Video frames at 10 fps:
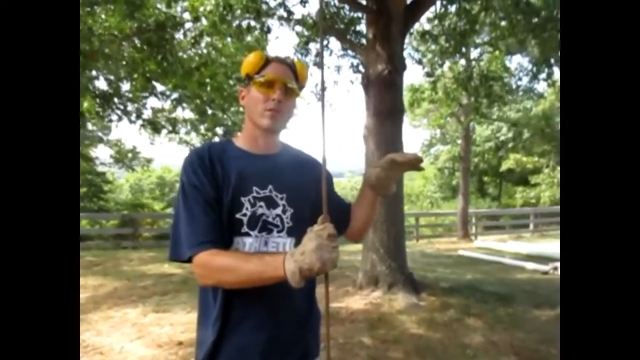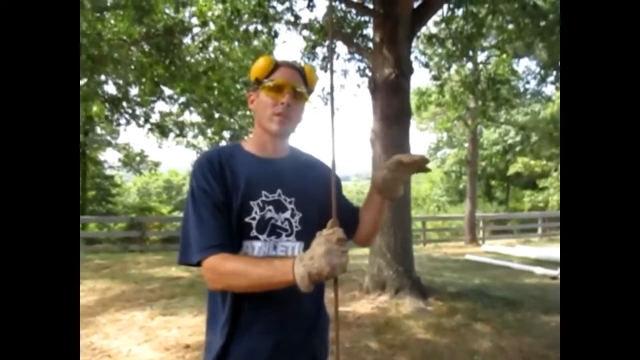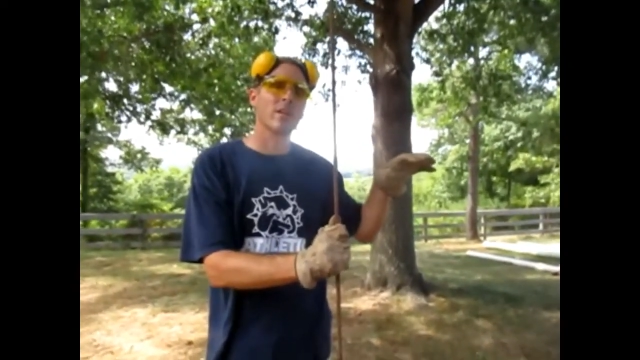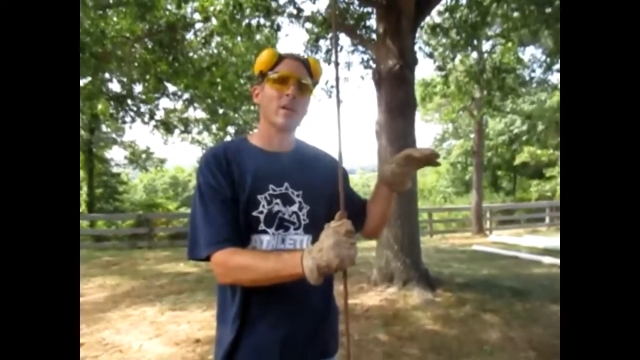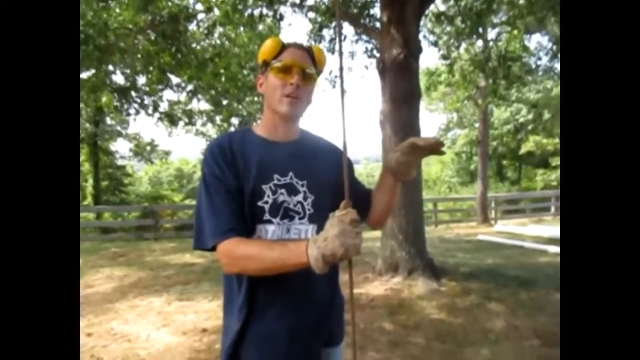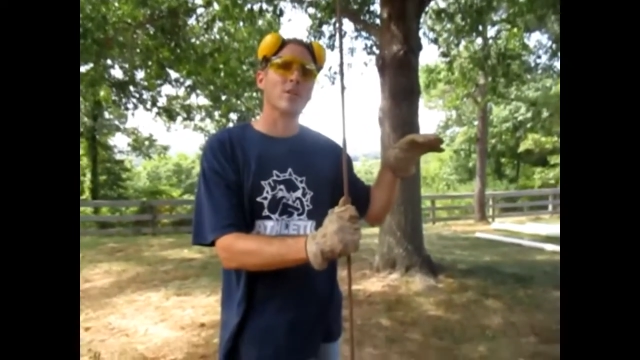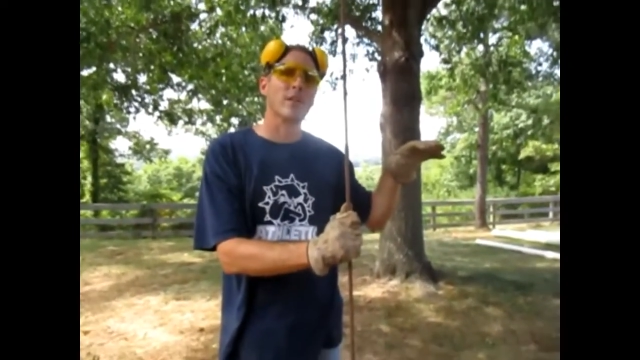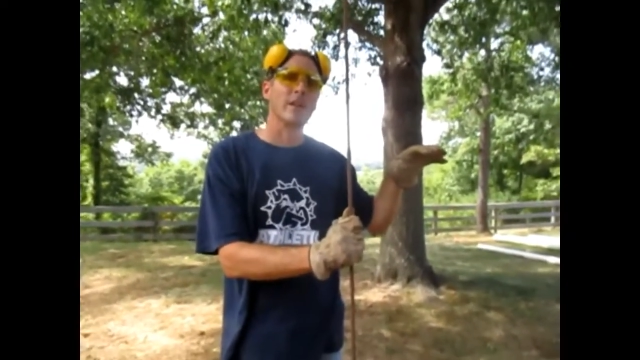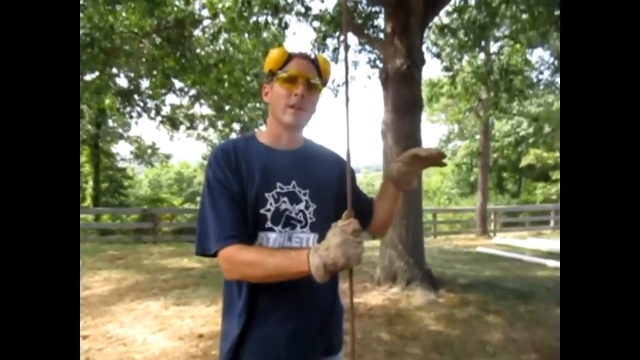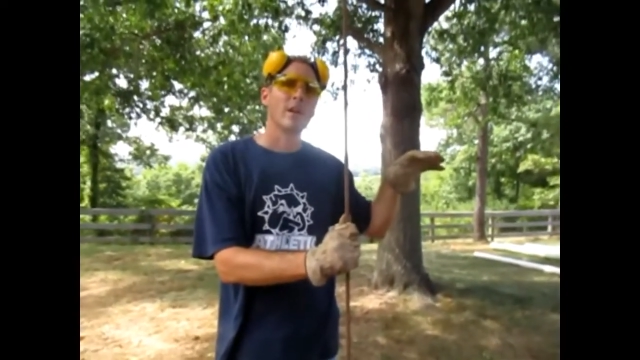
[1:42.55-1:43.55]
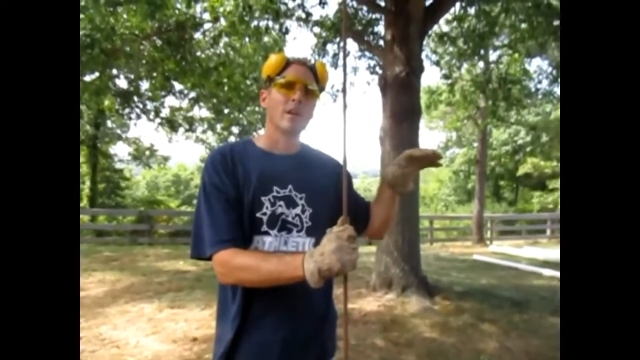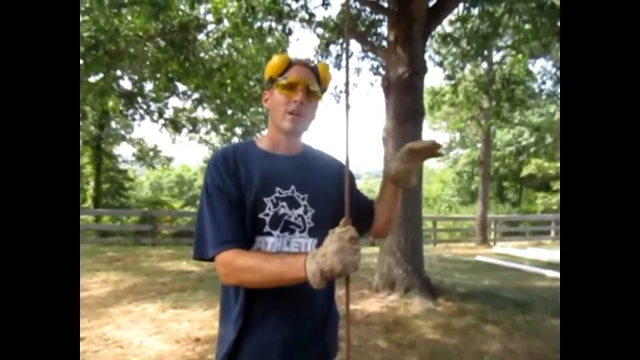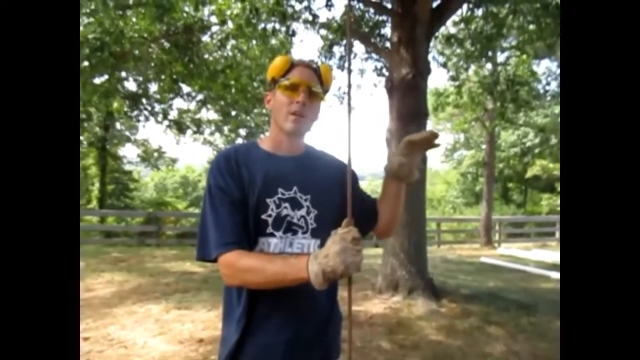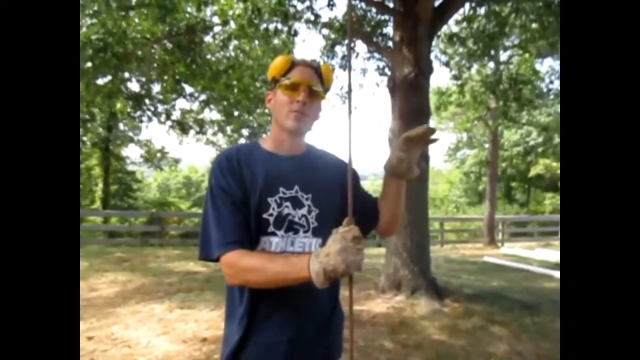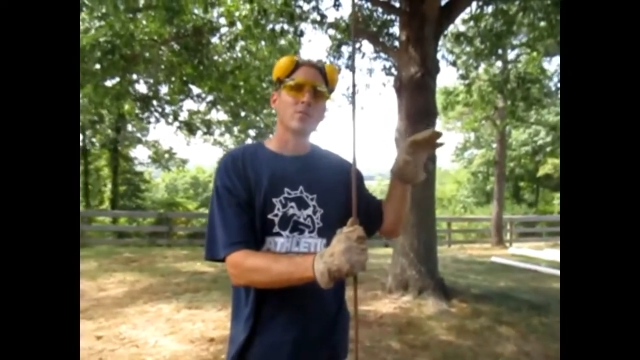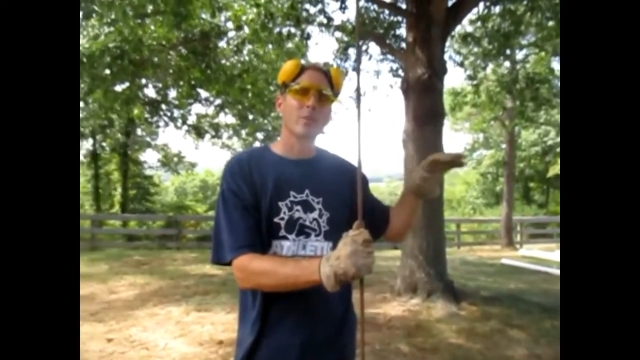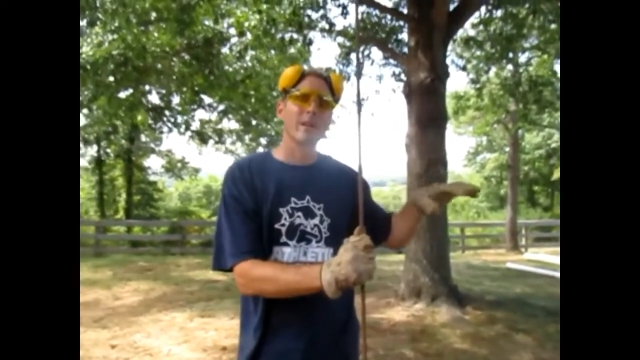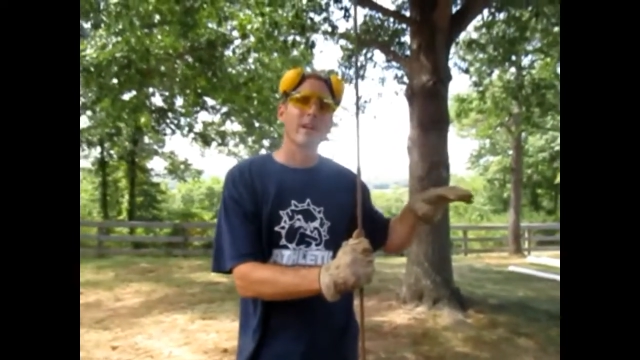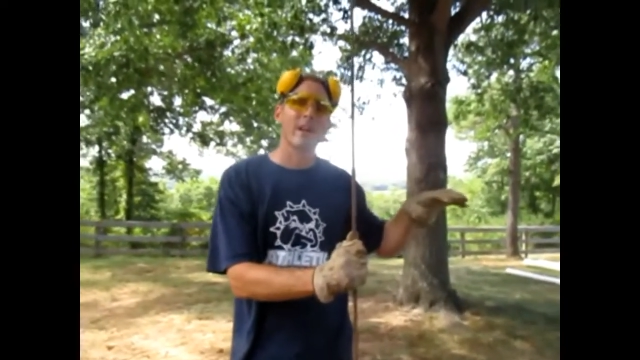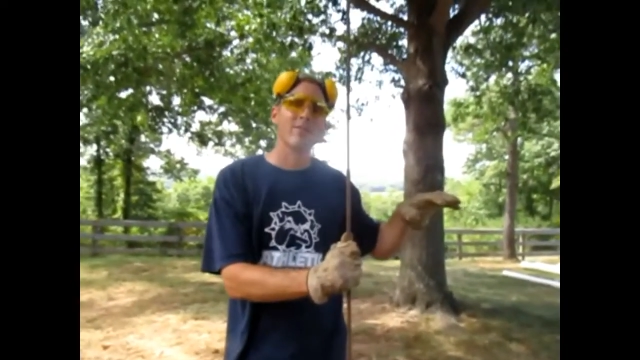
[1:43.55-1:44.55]
to the concrete, so we
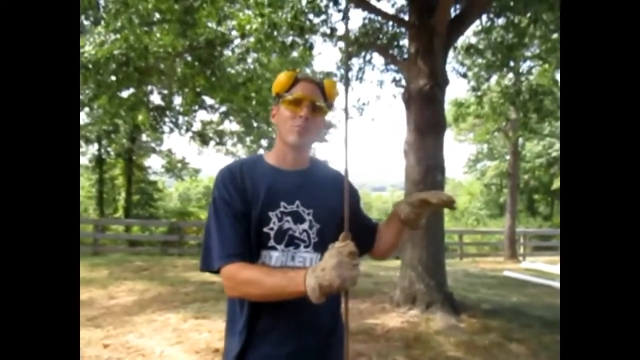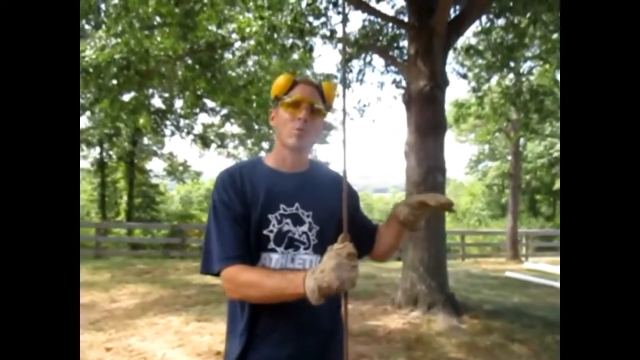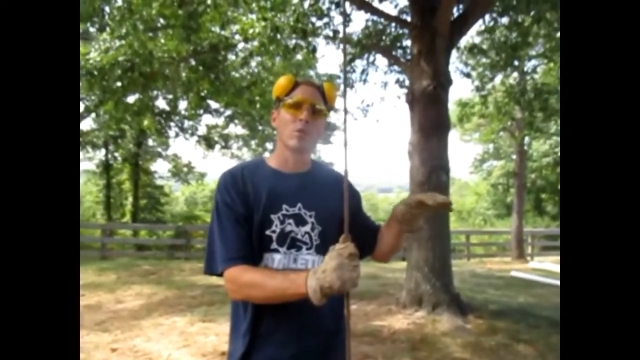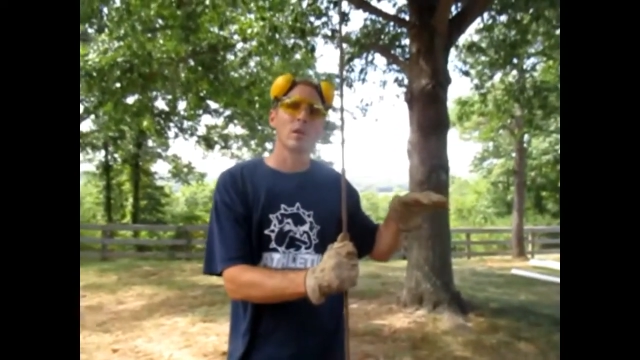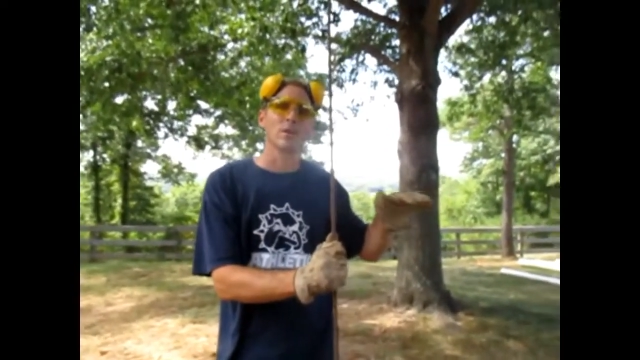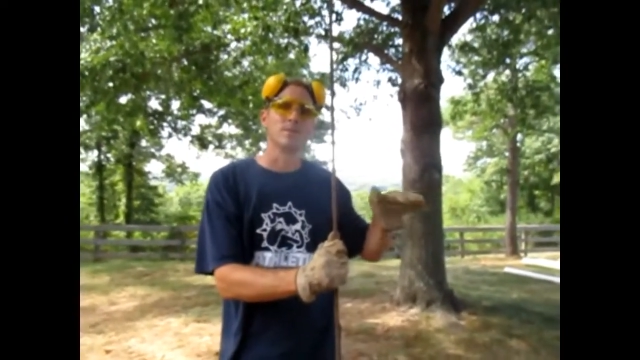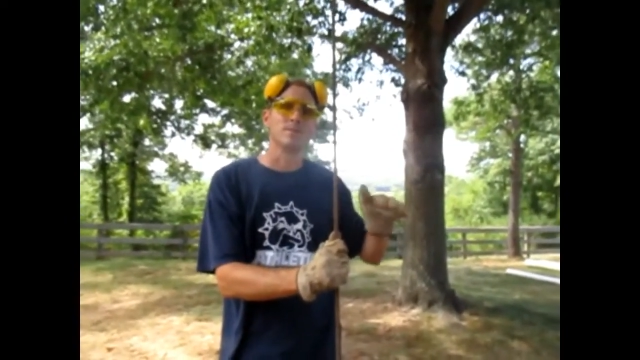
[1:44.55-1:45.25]
can have more load.